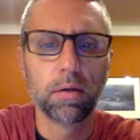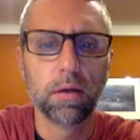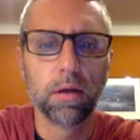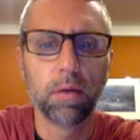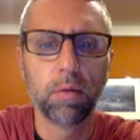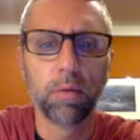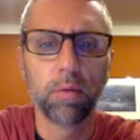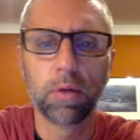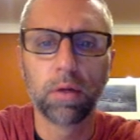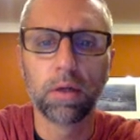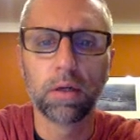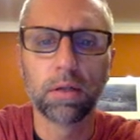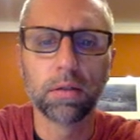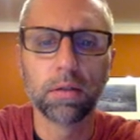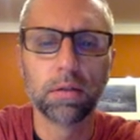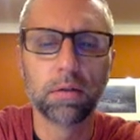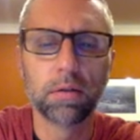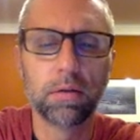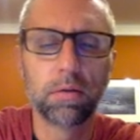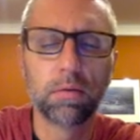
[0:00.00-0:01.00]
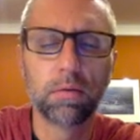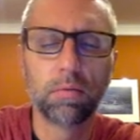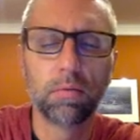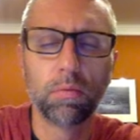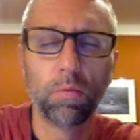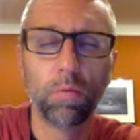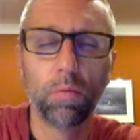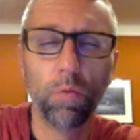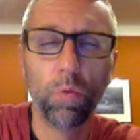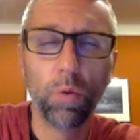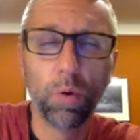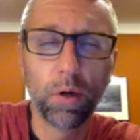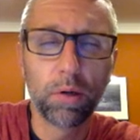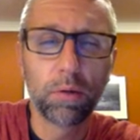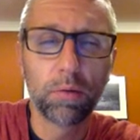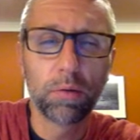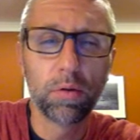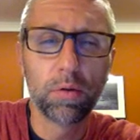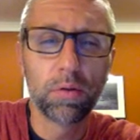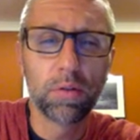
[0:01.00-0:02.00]
and we're going to
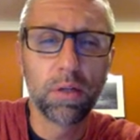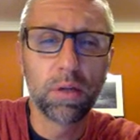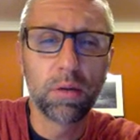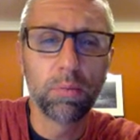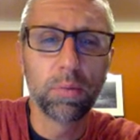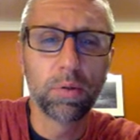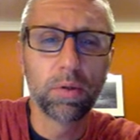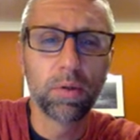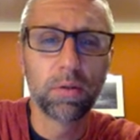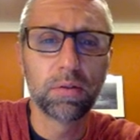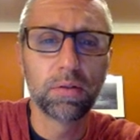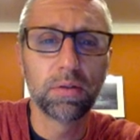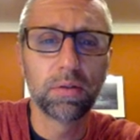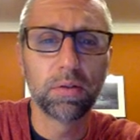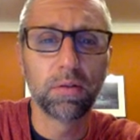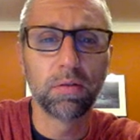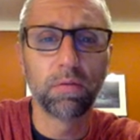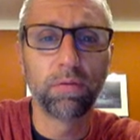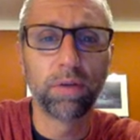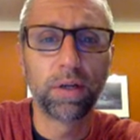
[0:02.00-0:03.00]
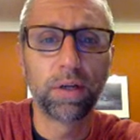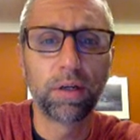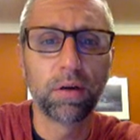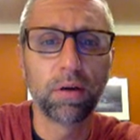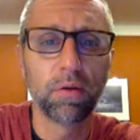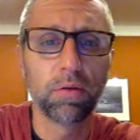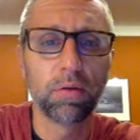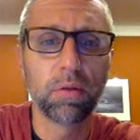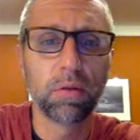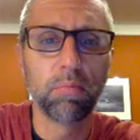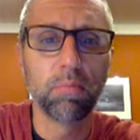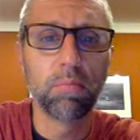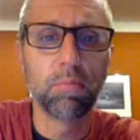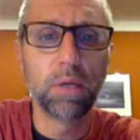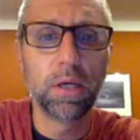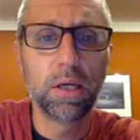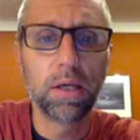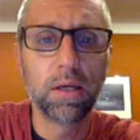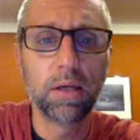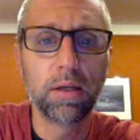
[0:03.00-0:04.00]
work those numbers and figure out the
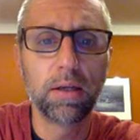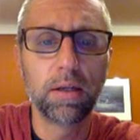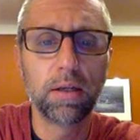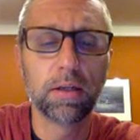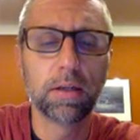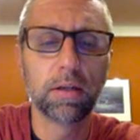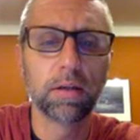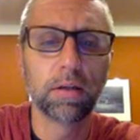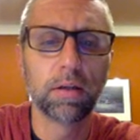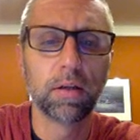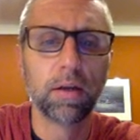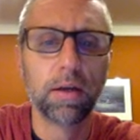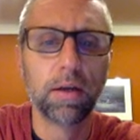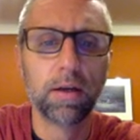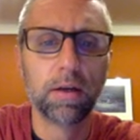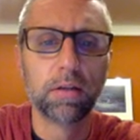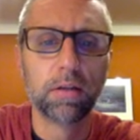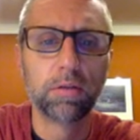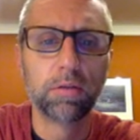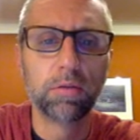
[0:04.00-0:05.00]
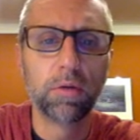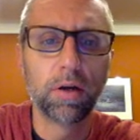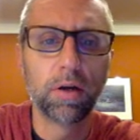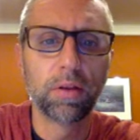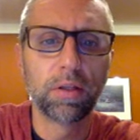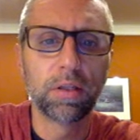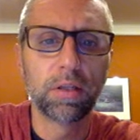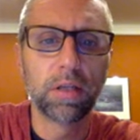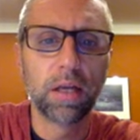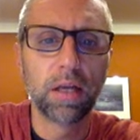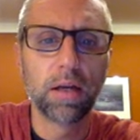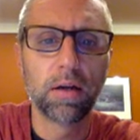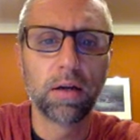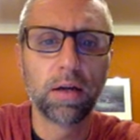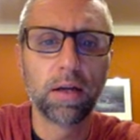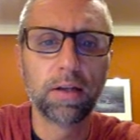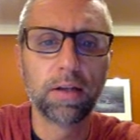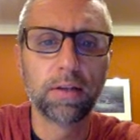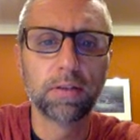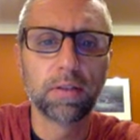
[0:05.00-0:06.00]
mean and do all the data
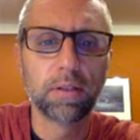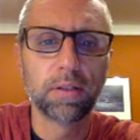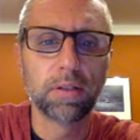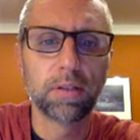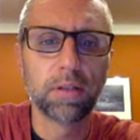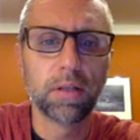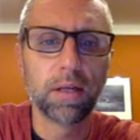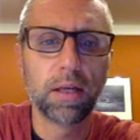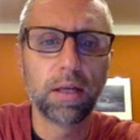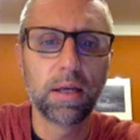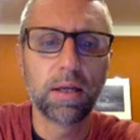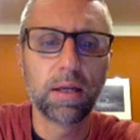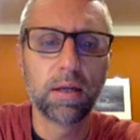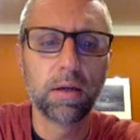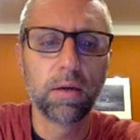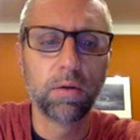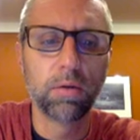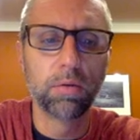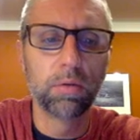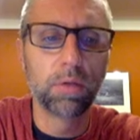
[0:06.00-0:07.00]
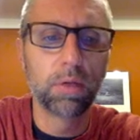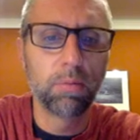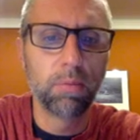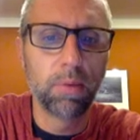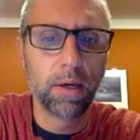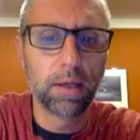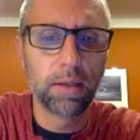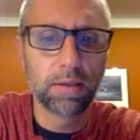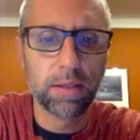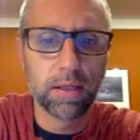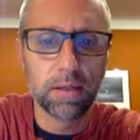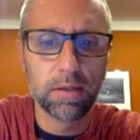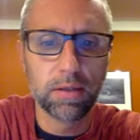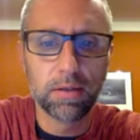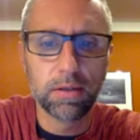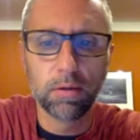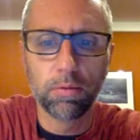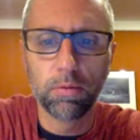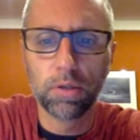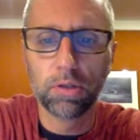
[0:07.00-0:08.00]
analysis, it only makes
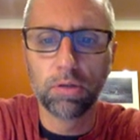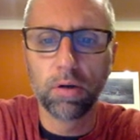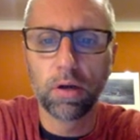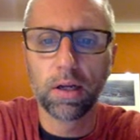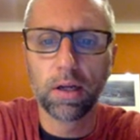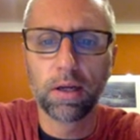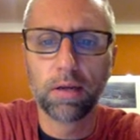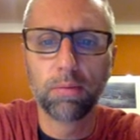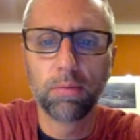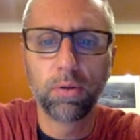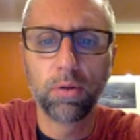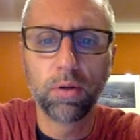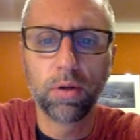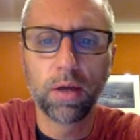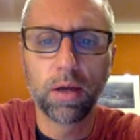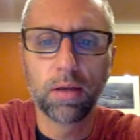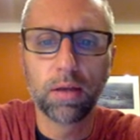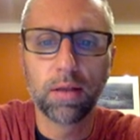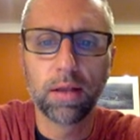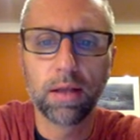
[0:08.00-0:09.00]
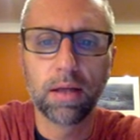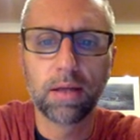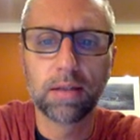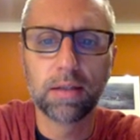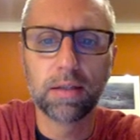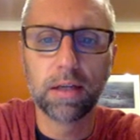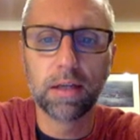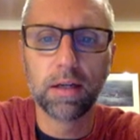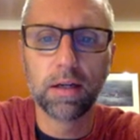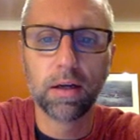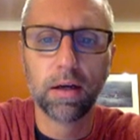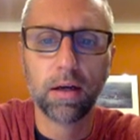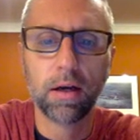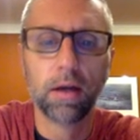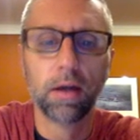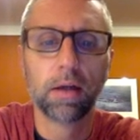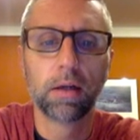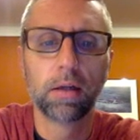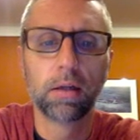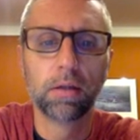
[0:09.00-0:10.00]
sense that we try to communicate that data
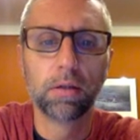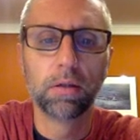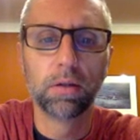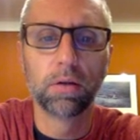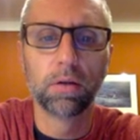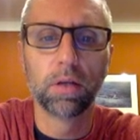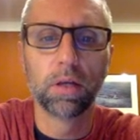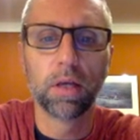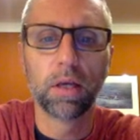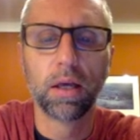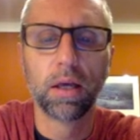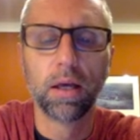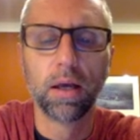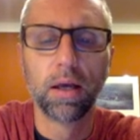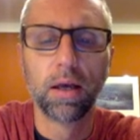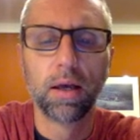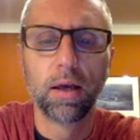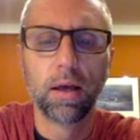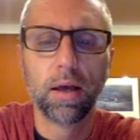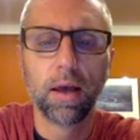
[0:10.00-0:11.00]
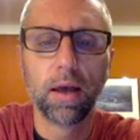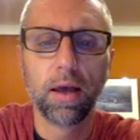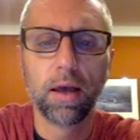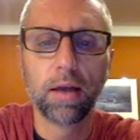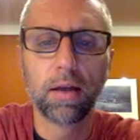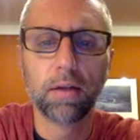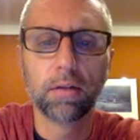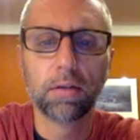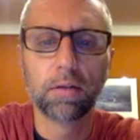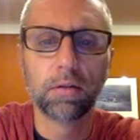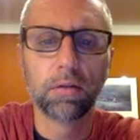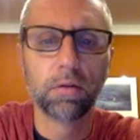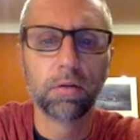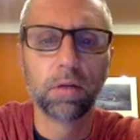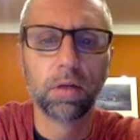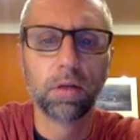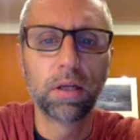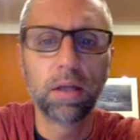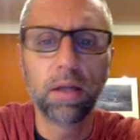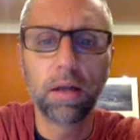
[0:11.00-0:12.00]
clearly. And
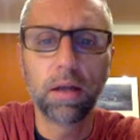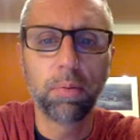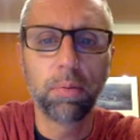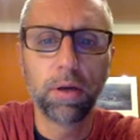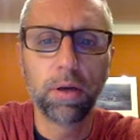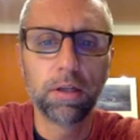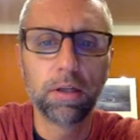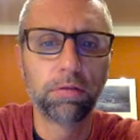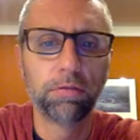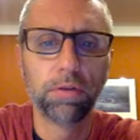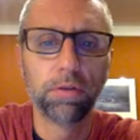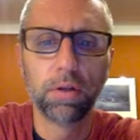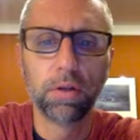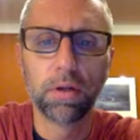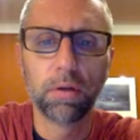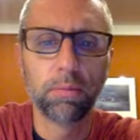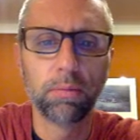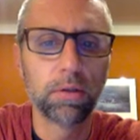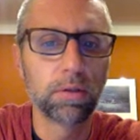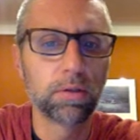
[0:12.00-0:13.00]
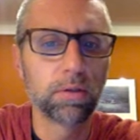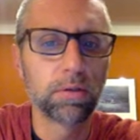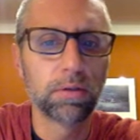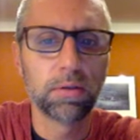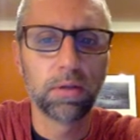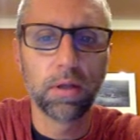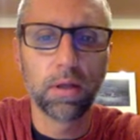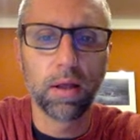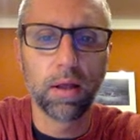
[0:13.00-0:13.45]
looking at a page full of numbers,